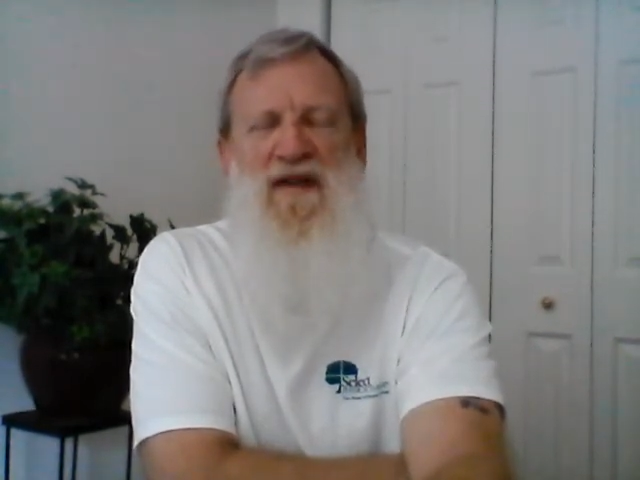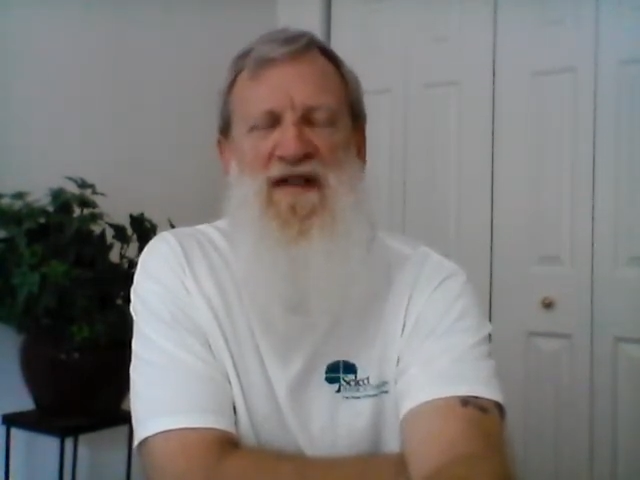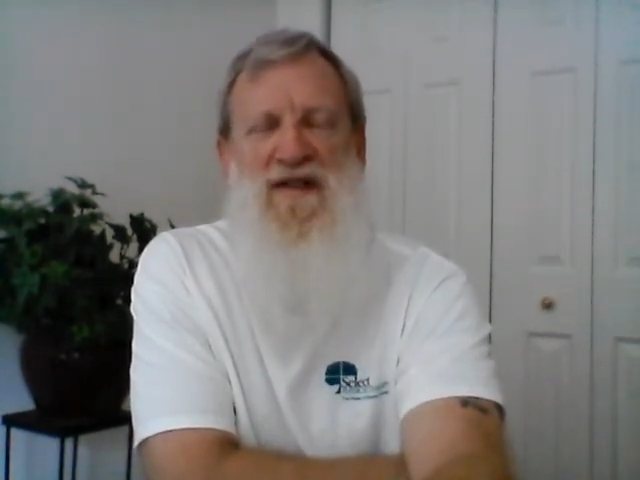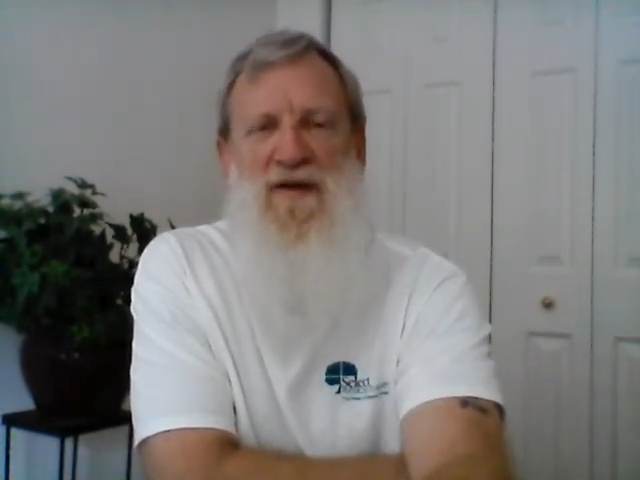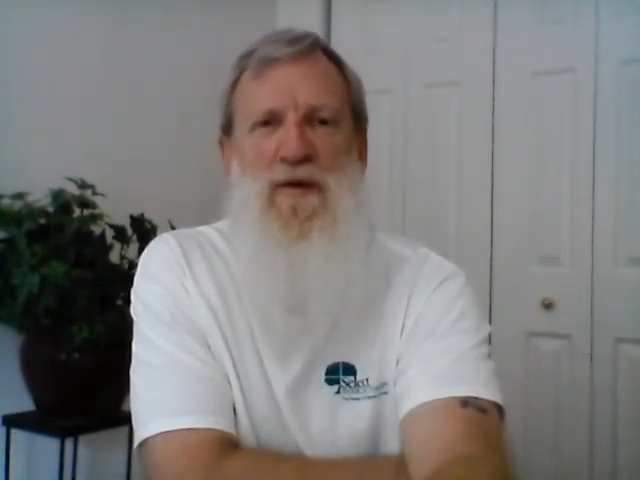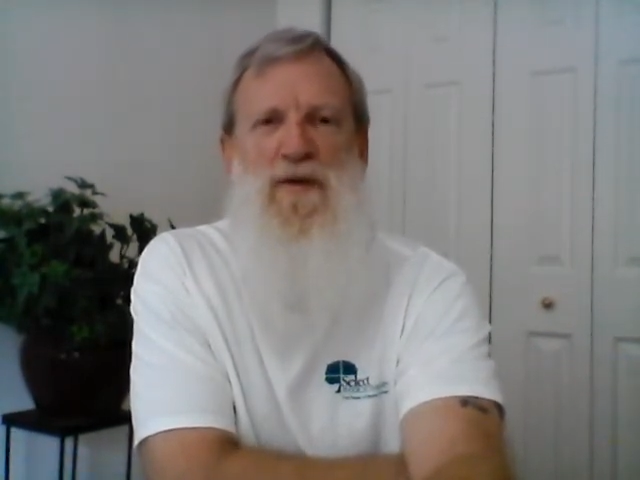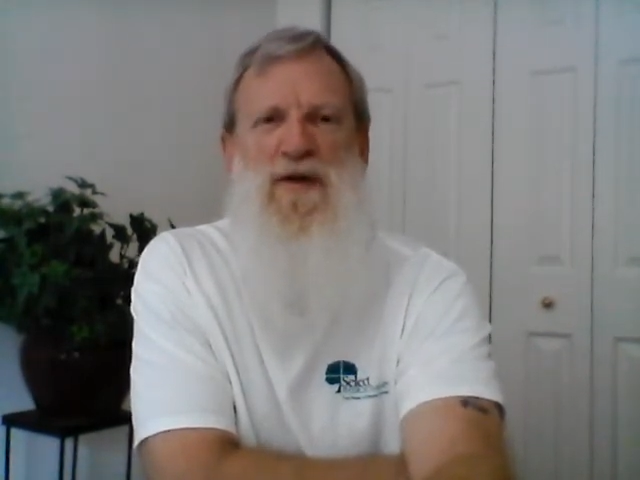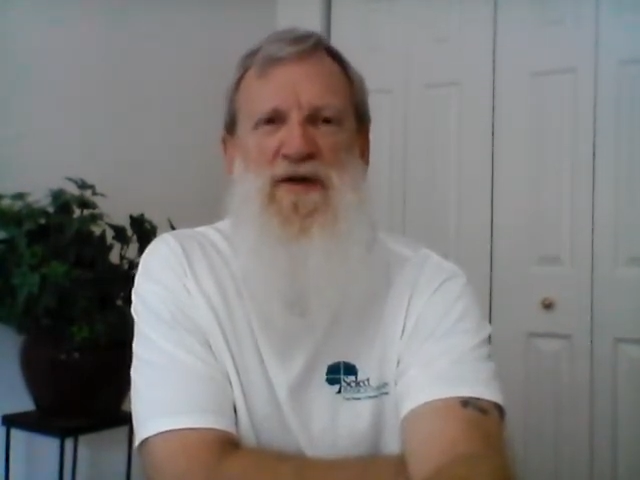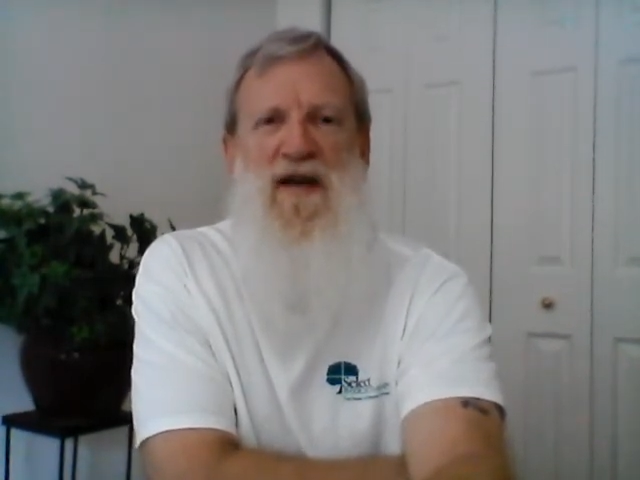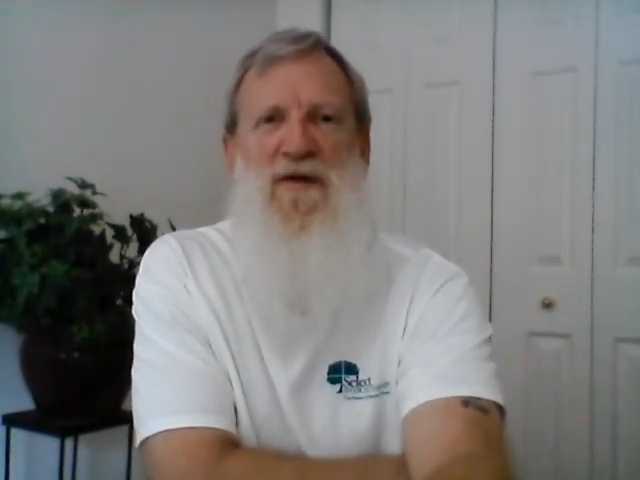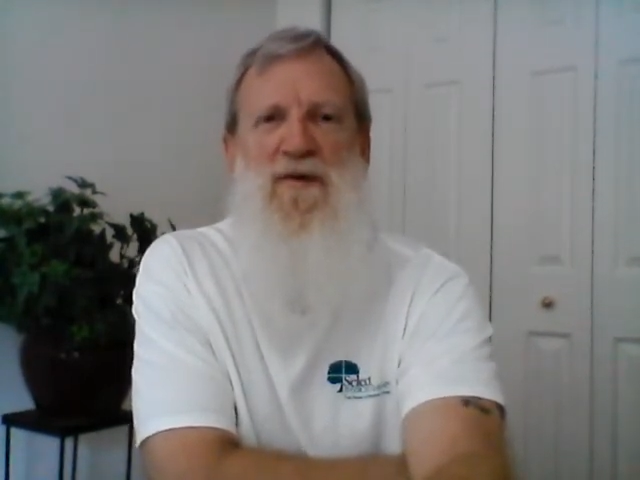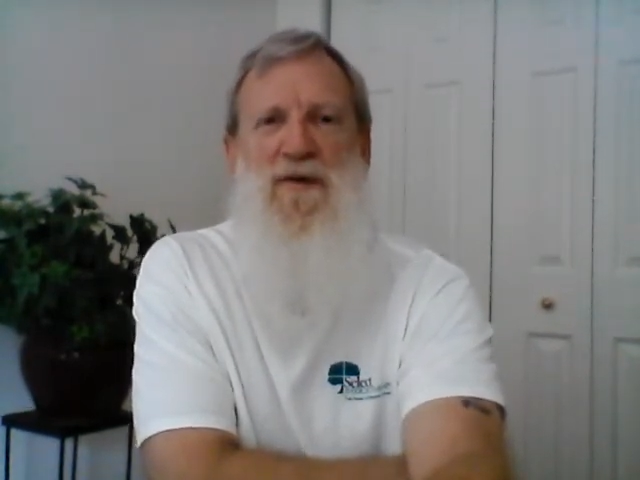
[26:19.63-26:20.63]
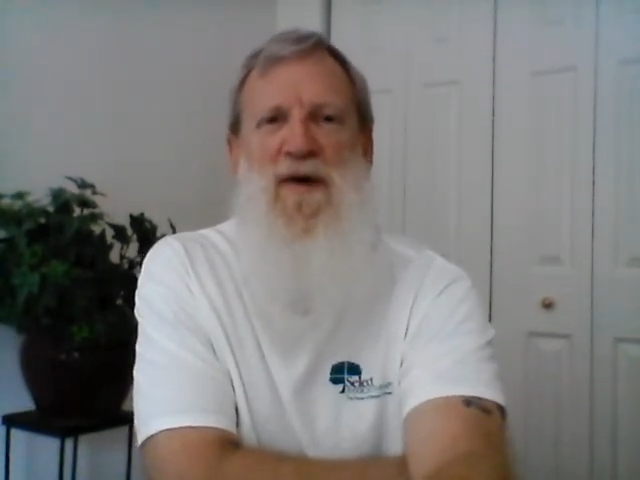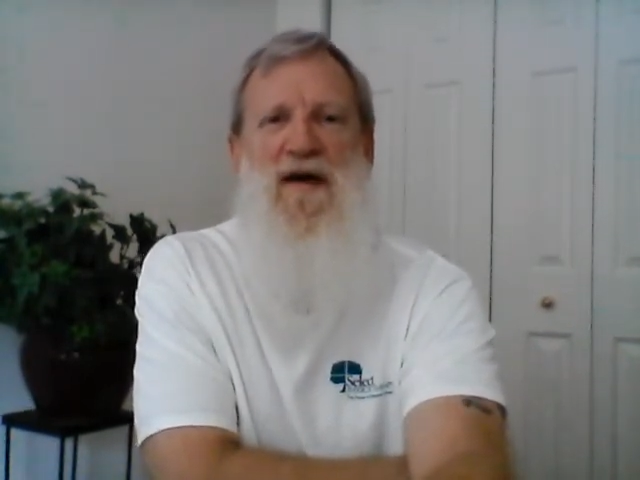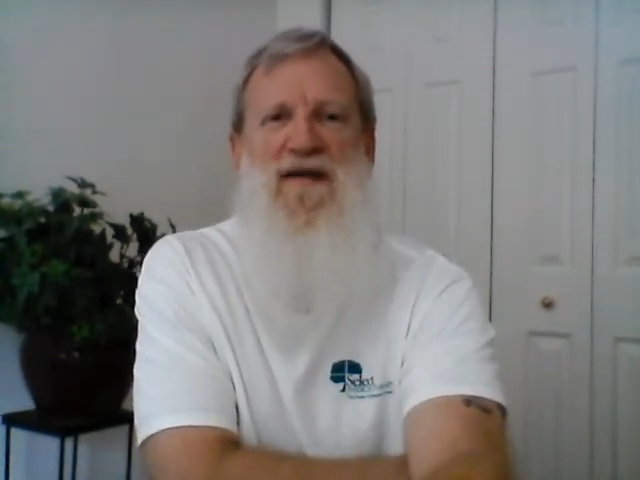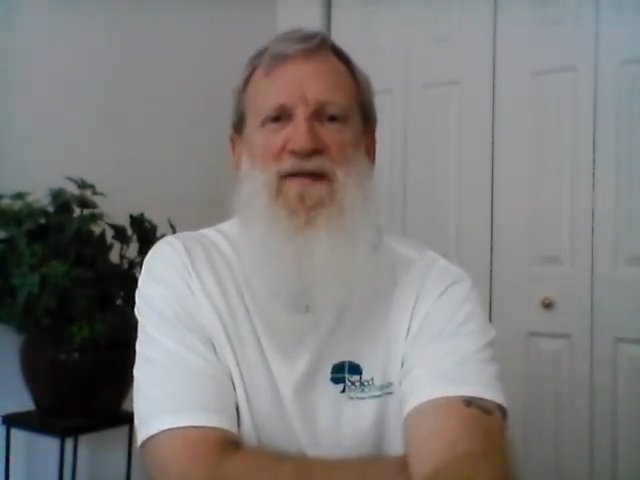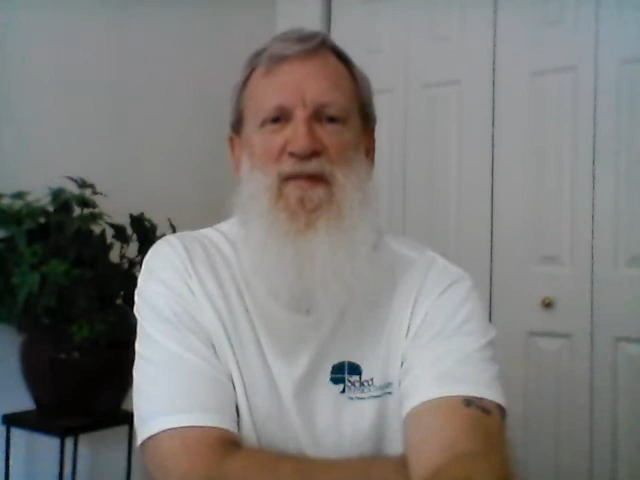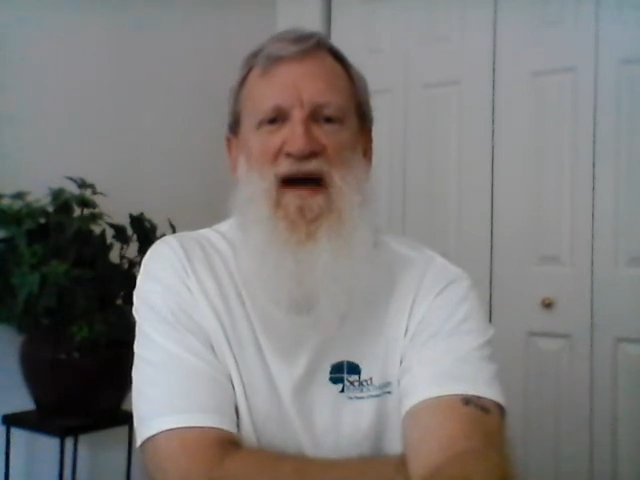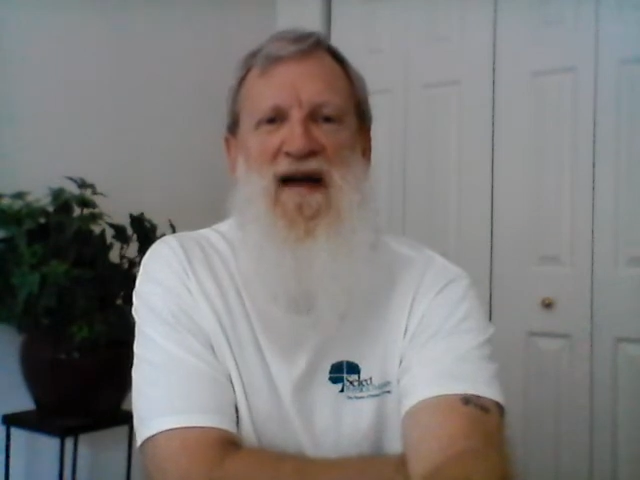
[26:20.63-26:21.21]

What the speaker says: institutions I don't trust.